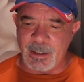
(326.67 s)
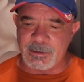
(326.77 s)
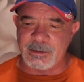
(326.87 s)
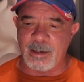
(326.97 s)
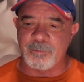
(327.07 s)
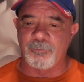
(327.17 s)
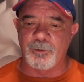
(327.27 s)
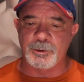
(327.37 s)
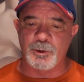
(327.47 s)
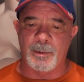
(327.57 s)
accept the
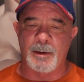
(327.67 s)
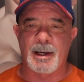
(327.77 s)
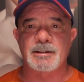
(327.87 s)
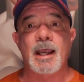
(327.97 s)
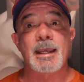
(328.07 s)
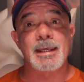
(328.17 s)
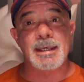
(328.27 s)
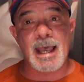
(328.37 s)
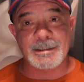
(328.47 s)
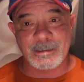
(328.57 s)
virtual mailbox?
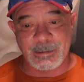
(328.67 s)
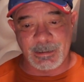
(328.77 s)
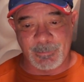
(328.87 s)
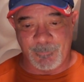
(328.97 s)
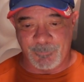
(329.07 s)
Yes.